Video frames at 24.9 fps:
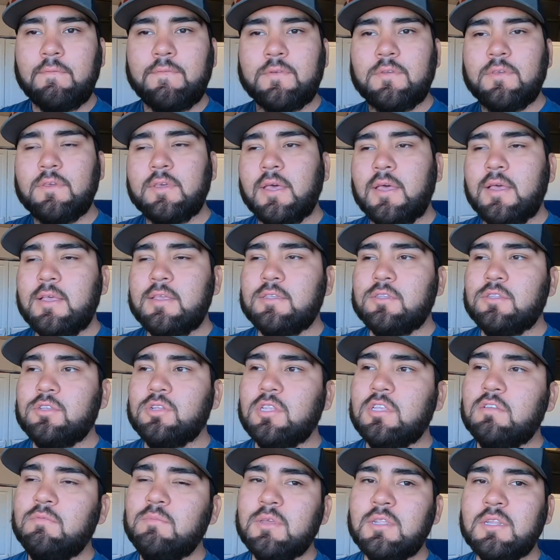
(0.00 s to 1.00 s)
for you guys to
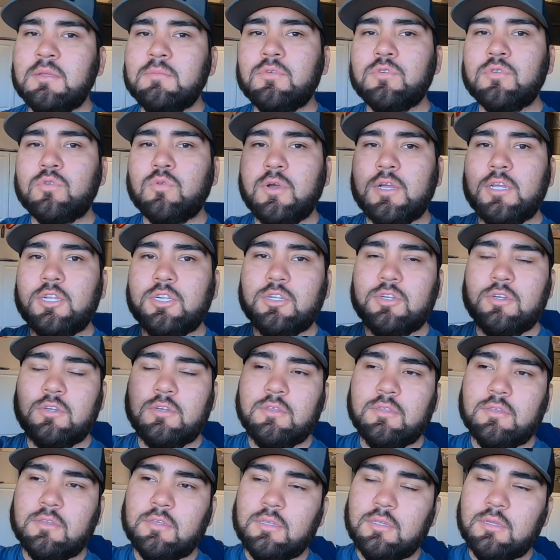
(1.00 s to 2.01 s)
leave me any more
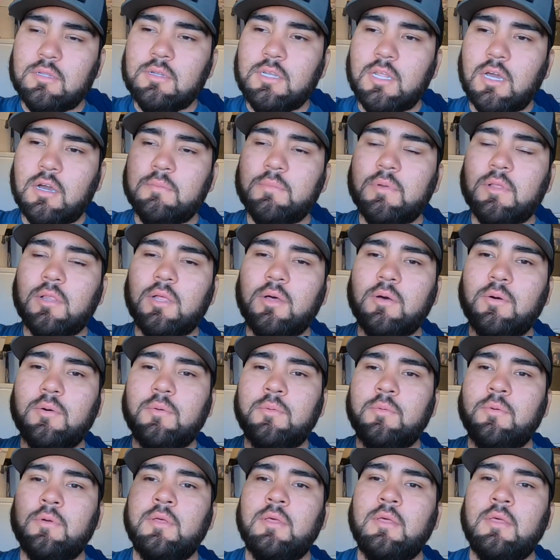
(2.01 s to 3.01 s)
questions down
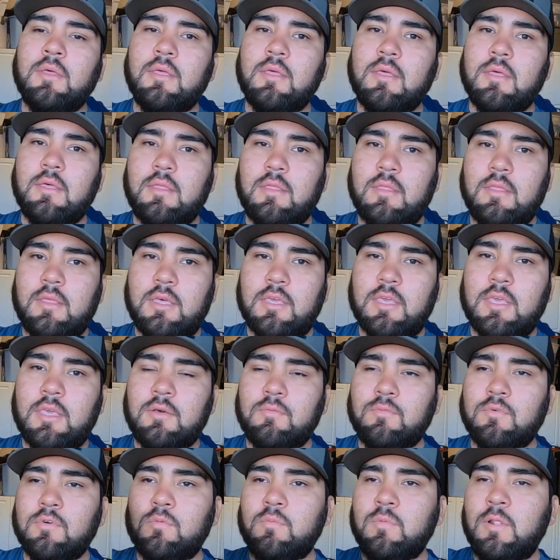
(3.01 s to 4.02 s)
below that you
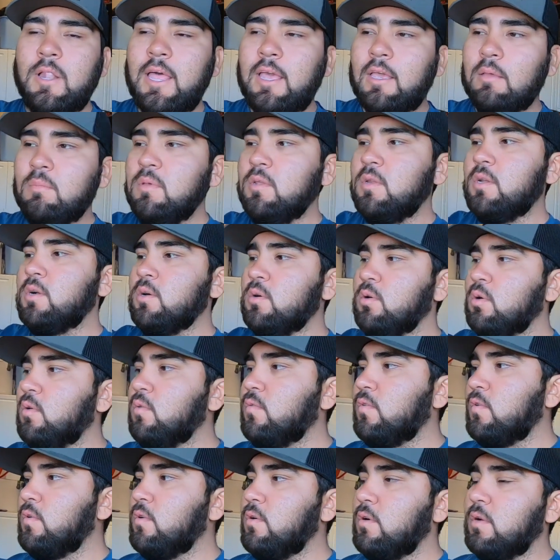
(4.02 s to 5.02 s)
would like me to go
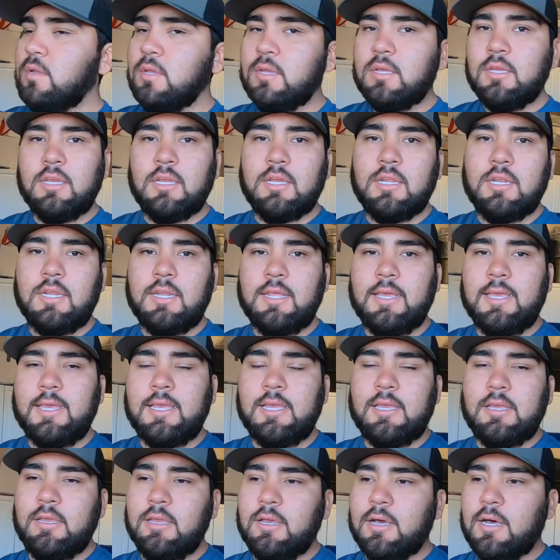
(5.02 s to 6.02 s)
over in
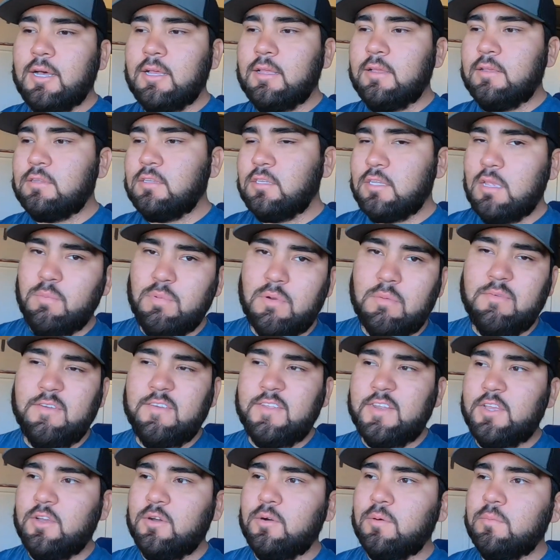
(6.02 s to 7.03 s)
a separate
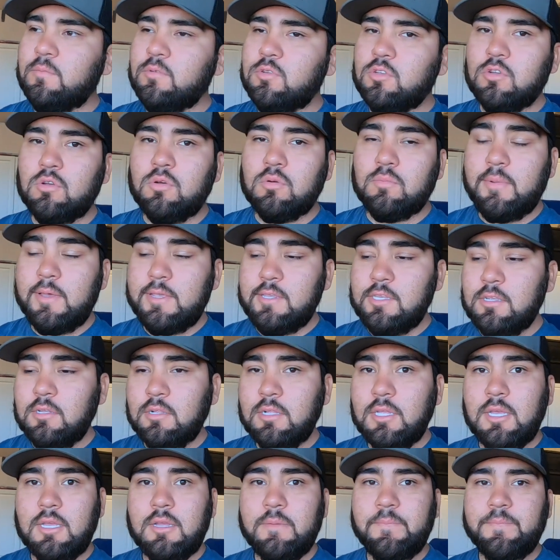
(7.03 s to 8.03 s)
video. So
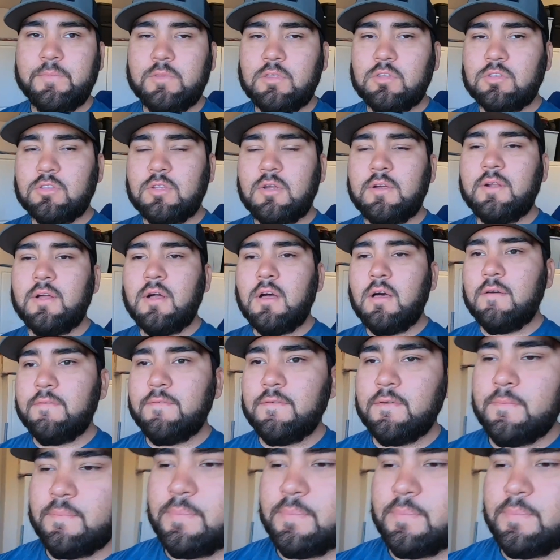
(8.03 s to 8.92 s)
basically, to start off,